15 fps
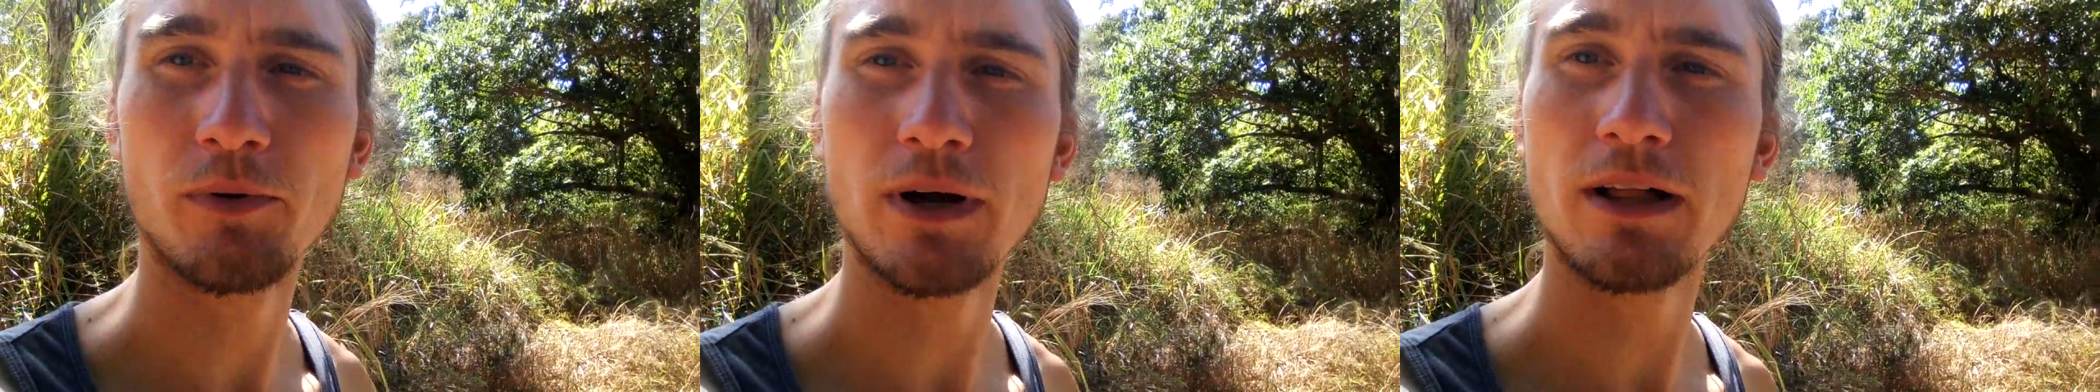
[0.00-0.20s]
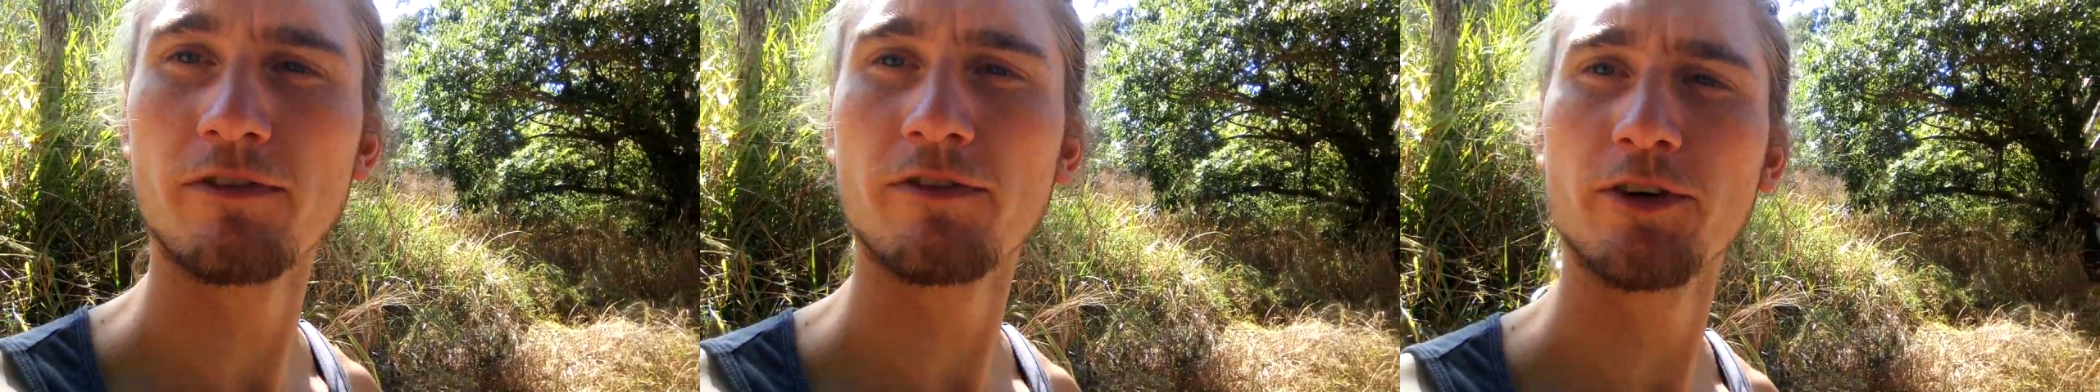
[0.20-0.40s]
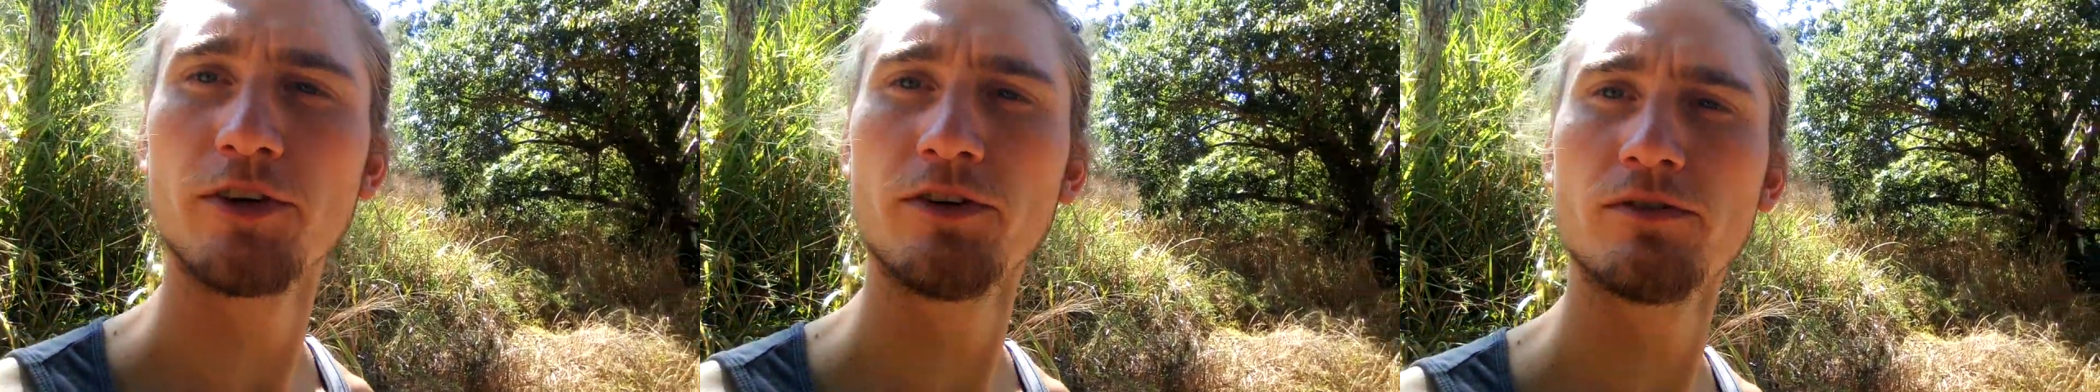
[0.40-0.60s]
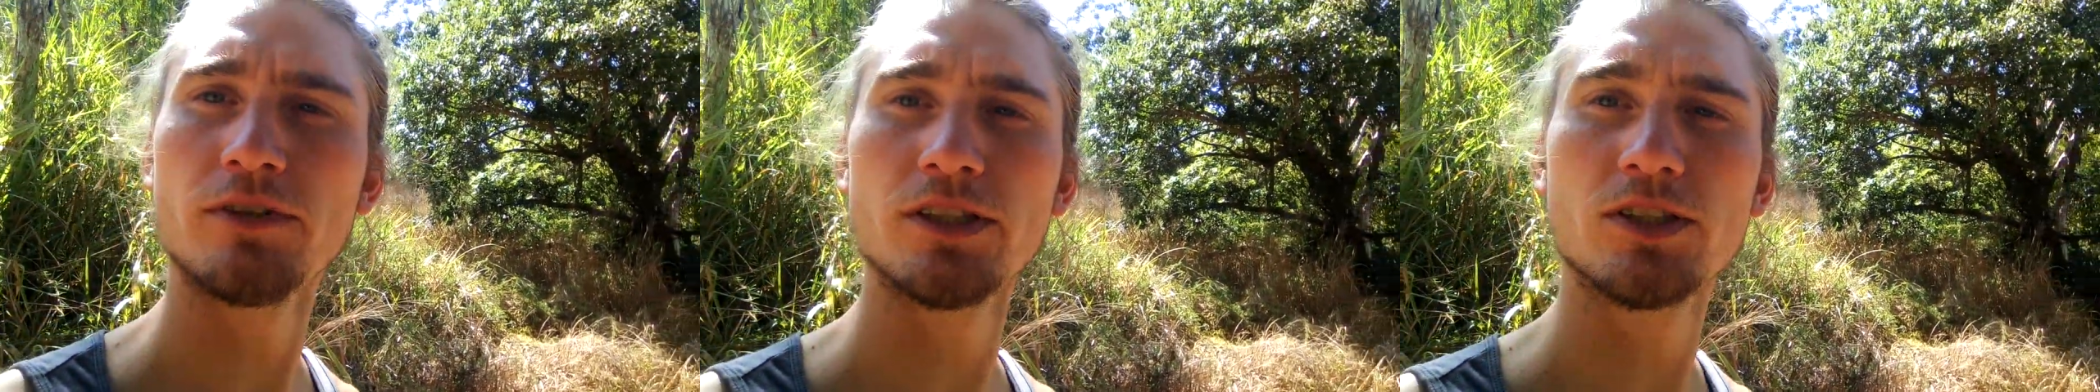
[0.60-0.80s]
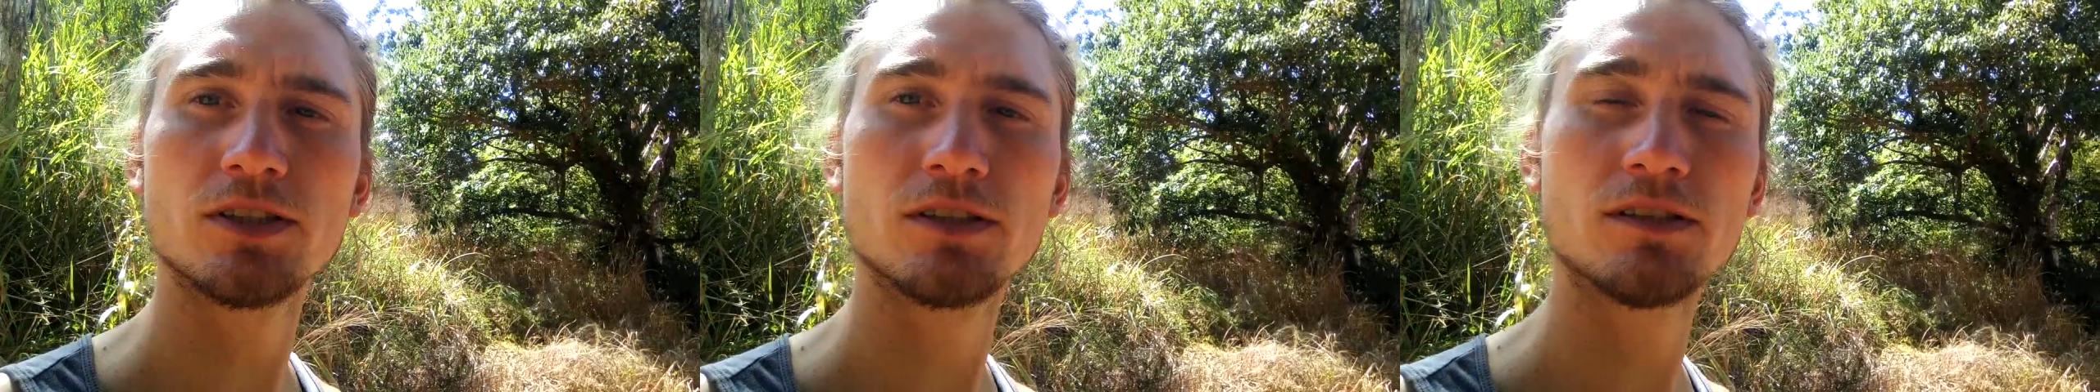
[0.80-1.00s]
well for your
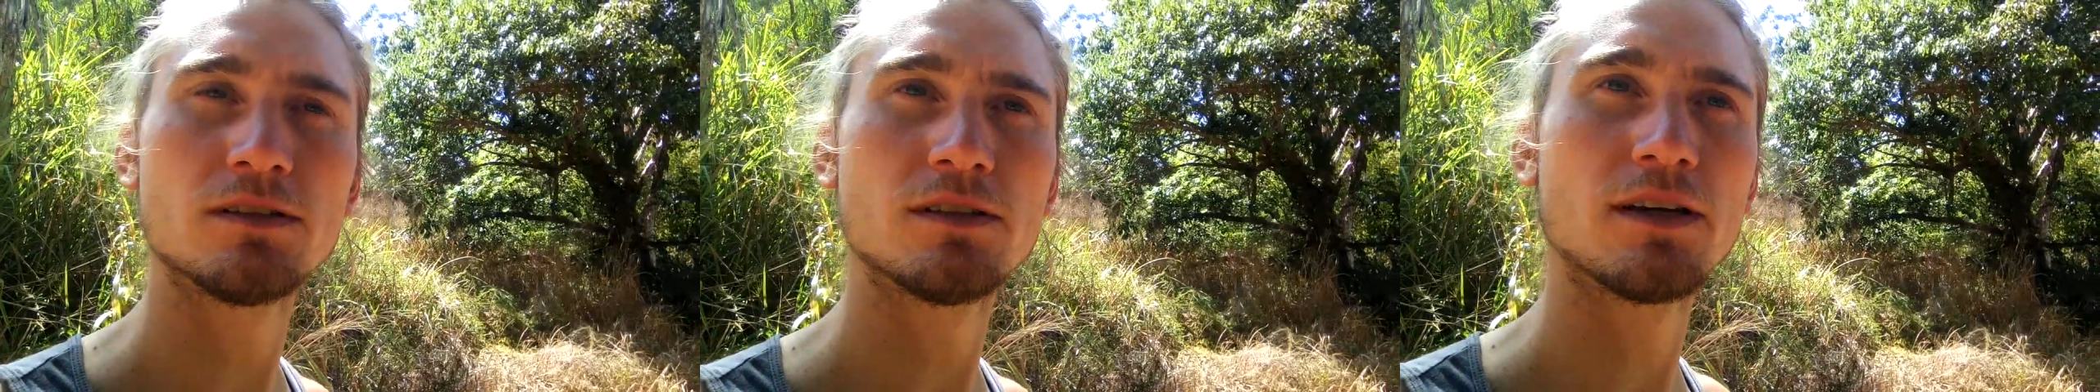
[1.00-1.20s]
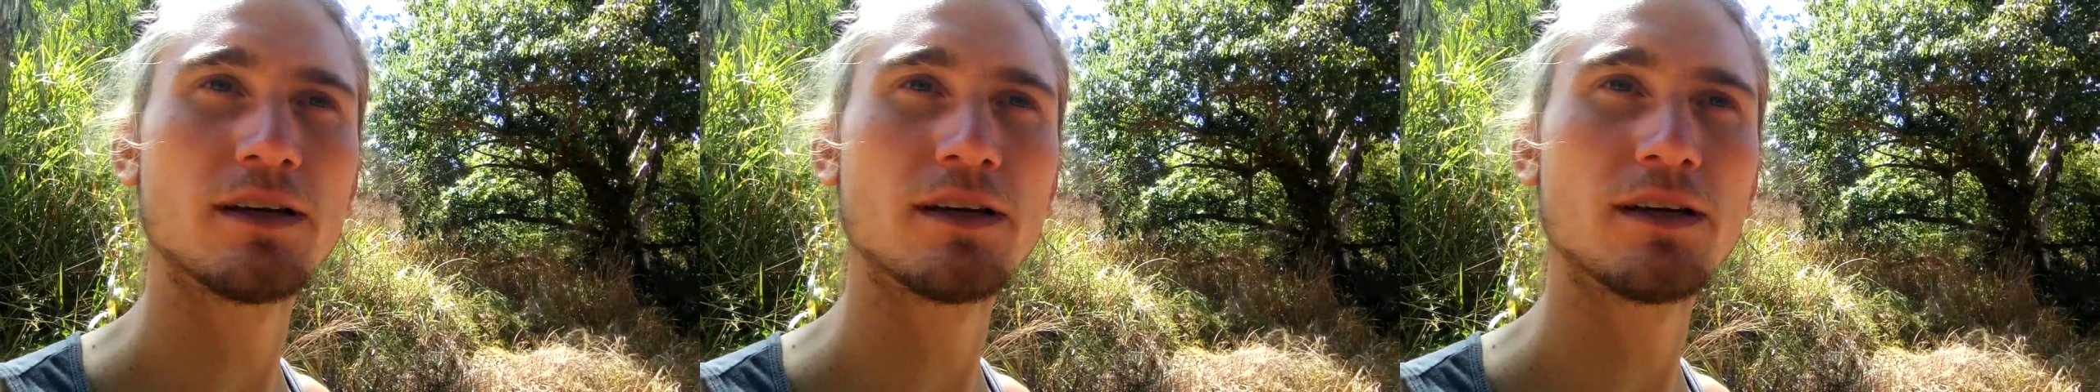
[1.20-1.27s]
region.